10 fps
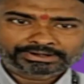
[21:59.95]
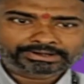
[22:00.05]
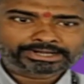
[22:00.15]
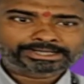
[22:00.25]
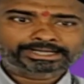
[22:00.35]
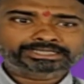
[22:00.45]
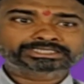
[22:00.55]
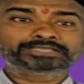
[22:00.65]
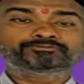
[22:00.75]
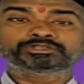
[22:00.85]
related
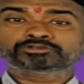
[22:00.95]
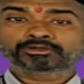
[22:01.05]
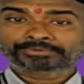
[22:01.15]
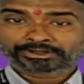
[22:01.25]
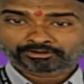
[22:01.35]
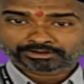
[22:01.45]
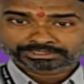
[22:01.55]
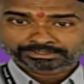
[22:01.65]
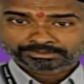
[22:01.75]
sequence of records.